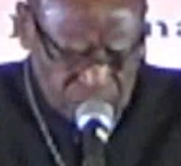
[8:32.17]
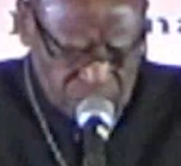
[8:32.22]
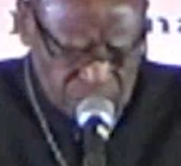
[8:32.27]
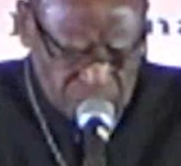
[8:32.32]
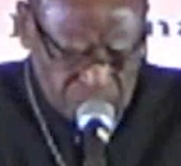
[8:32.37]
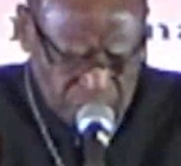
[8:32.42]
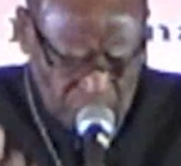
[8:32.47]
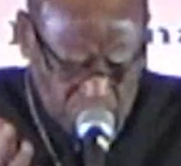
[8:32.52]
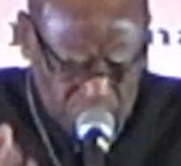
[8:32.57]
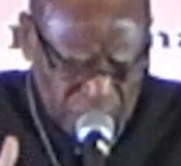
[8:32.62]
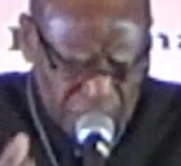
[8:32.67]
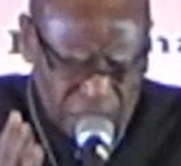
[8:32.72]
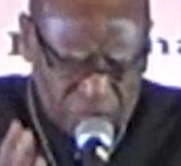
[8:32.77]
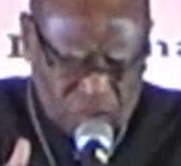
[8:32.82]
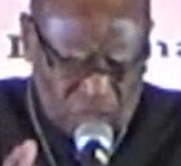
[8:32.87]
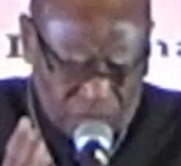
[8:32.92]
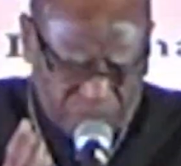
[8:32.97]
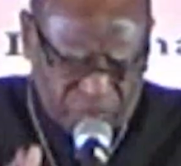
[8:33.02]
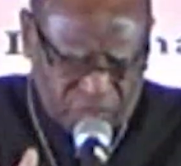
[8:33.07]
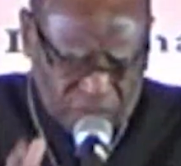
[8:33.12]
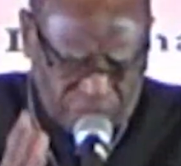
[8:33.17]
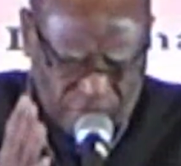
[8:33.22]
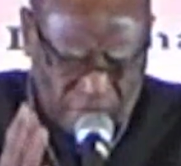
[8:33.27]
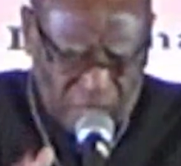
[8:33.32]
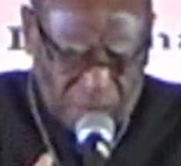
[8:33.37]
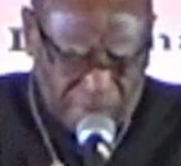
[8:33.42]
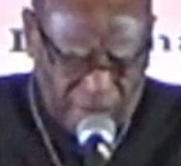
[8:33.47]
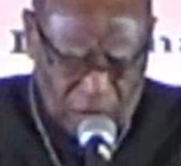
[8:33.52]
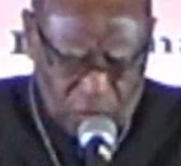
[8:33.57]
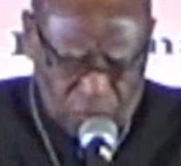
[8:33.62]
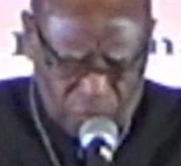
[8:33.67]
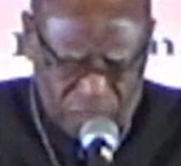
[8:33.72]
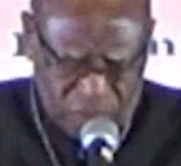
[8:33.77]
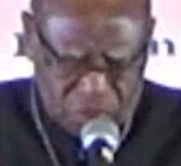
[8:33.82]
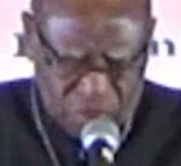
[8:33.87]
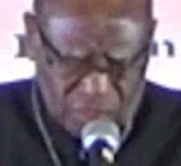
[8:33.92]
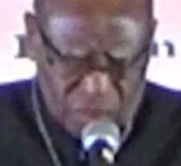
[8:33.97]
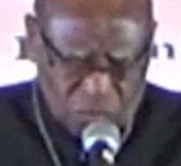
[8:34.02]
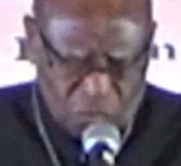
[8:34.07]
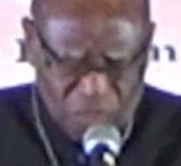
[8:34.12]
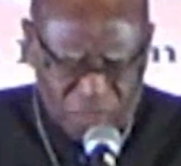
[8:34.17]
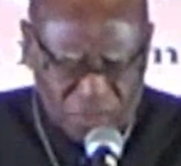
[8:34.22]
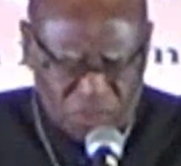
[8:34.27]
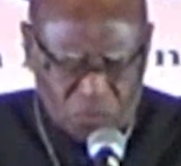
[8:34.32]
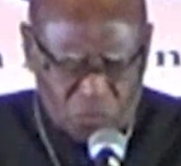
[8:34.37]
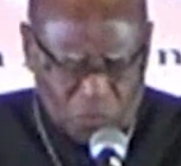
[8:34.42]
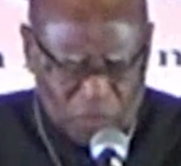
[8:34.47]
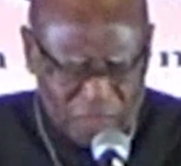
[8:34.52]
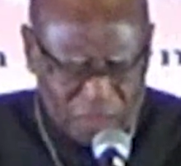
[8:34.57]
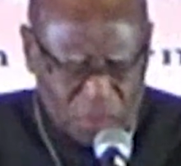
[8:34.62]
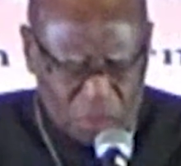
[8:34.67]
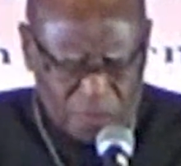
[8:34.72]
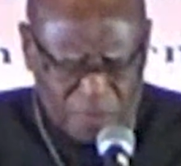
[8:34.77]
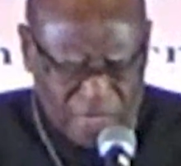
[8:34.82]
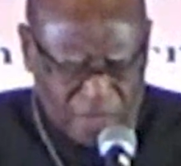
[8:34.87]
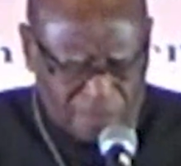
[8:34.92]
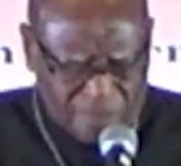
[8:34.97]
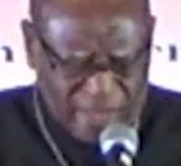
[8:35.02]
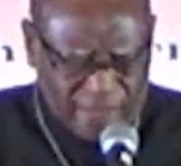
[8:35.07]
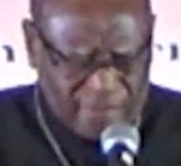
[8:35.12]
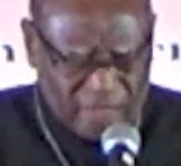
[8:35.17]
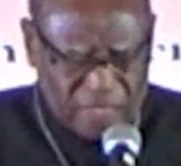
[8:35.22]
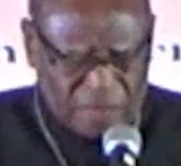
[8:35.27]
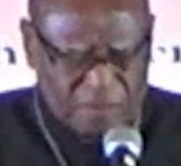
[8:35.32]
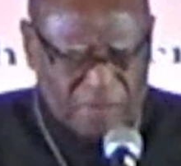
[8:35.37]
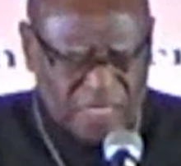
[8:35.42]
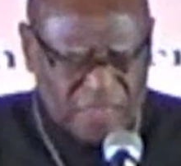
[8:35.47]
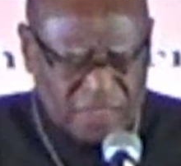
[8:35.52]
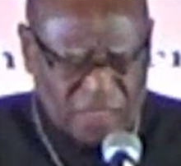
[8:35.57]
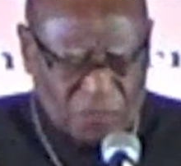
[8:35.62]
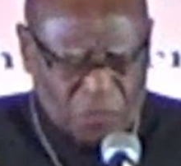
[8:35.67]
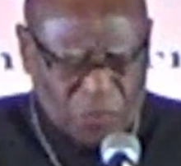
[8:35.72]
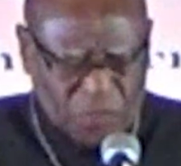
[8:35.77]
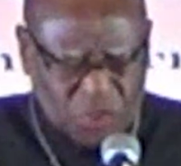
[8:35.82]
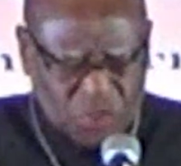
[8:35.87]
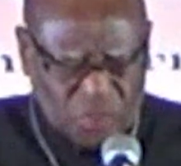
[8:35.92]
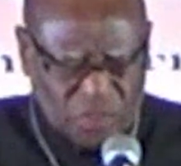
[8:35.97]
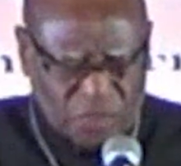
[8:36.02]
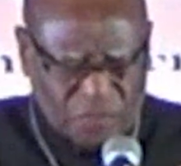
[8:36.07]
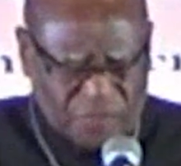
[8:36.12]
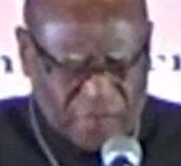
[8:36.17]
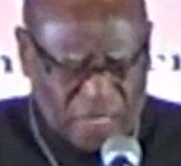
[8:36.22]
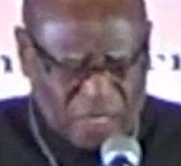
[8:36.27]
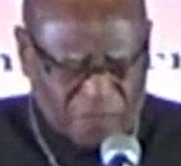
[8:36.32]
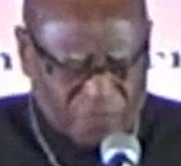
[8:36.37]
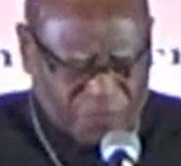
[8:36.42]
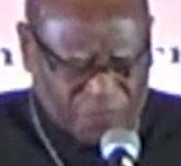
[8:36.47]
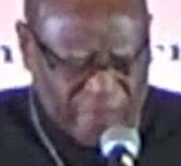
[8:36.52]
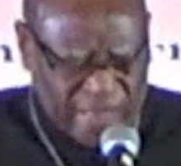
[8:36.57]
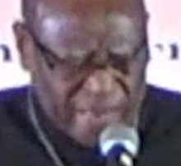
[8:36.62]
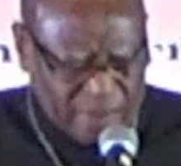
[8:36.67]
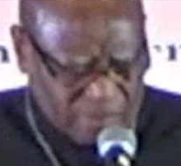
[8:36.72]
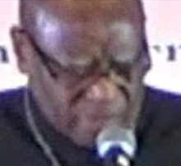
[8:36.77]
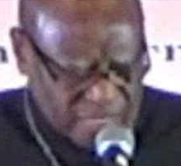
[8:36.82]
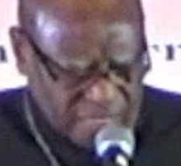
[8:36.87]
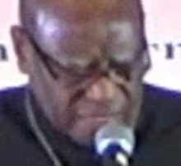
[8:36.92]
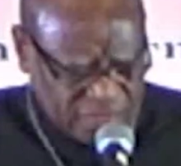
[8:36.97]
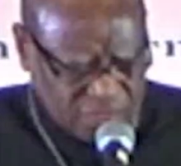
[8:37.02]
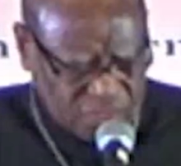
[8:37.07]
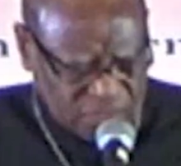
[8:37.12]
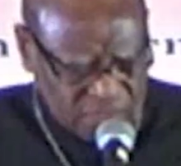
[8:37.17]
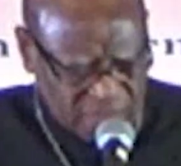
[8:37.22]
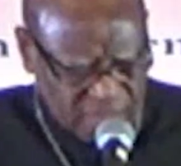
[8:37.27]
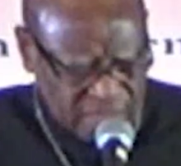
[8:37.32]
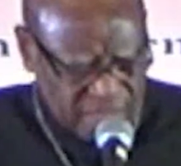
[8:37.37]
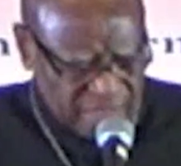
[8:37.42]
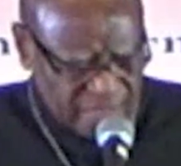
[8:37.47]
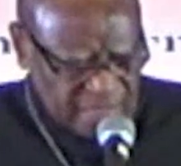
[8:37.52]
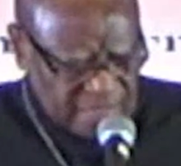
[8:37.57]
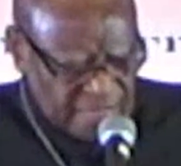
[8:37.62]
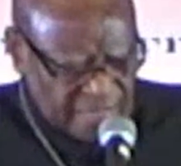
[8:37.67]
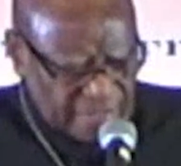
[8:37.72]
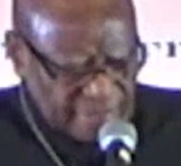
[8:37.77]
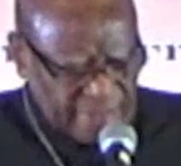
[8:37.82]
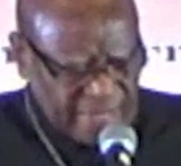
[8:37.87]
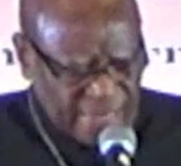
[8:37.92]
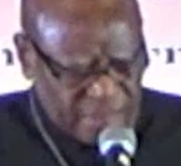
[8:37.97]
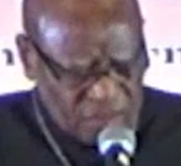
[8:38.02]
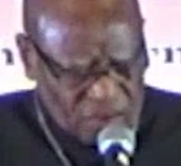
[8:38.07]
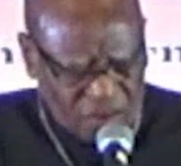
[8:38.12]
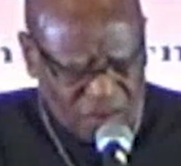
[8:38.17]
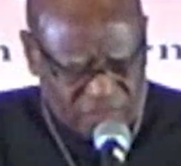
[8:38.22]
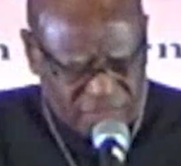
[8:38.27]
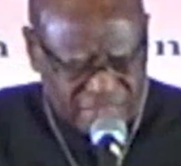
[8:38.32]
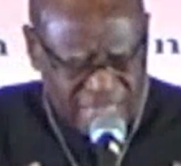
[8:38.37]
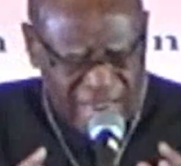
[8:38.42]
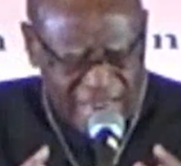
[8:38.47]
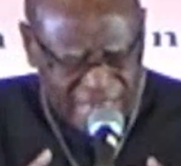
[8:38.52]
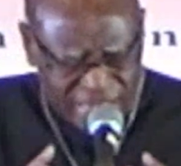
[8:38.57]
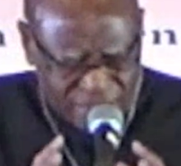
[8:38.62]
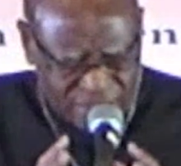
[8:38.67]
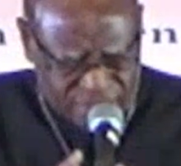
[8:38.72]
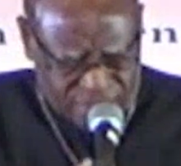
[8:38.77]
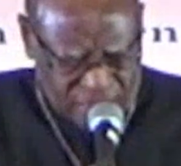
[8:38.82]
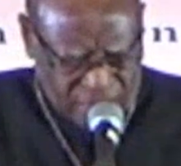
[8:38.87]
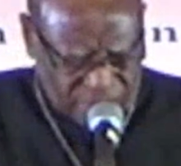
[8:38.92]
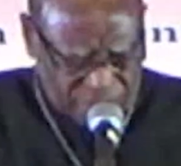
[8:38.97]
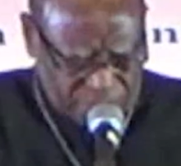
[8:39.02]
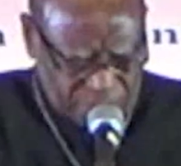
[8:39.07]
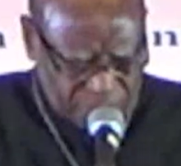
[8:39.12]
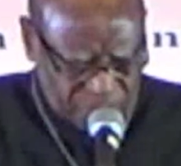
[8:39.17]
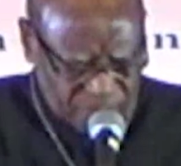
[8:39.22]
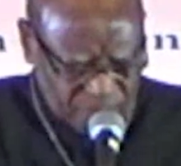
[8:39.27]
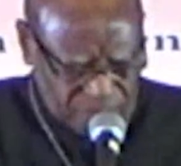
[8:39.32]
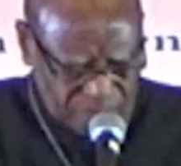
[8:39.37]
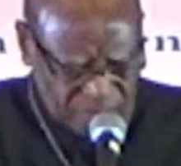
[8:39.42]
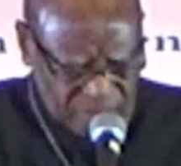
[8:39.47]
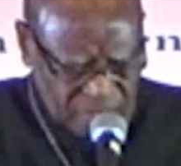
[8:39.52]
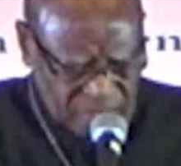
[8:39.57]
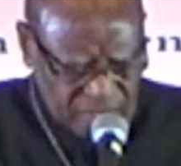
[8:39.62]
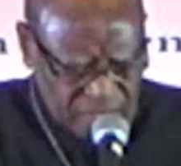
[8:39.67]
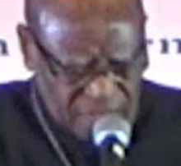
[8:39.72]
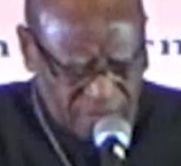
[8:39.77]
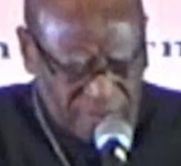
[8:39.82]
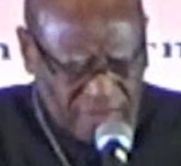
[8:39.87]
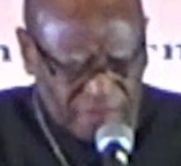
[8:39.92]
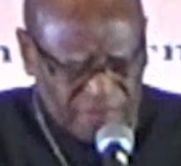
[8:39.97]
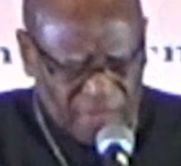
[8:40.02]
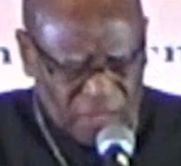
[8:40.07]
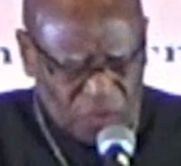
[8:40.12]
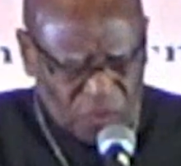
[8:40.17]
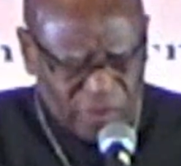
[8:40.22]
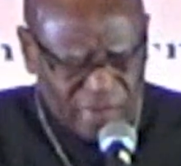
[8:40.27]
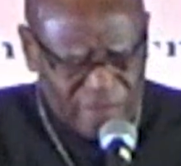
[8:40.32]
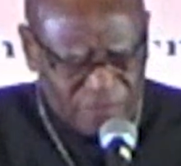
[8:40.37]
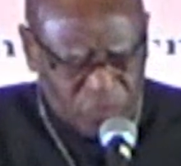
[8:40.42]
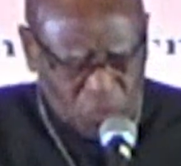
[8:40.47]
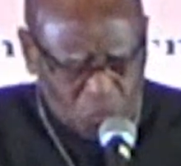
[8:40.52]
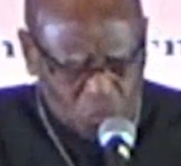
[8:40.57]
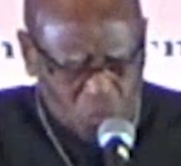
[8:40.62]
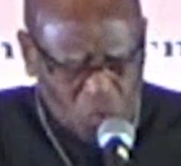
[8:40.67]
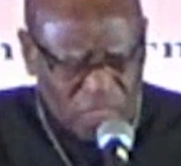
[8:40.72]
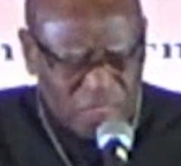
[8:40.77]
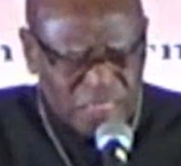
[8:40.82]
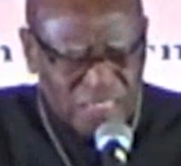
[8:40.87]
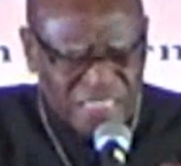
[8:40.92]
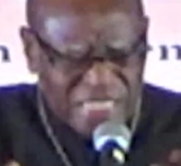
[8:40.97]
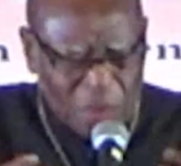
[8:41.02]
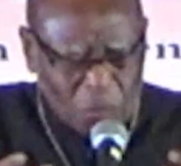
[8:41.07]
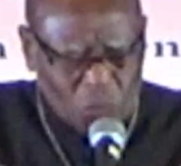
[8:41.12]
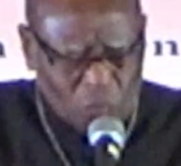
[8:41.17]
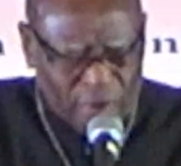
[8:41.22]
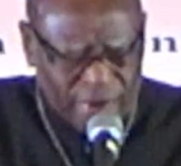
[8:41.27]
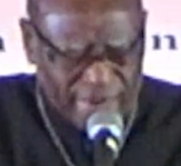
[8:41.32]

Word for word: But we need to develop our own agenda. What's, what do you mean by that? It means that we should develop families that are tight enough that they don't have to run somewhere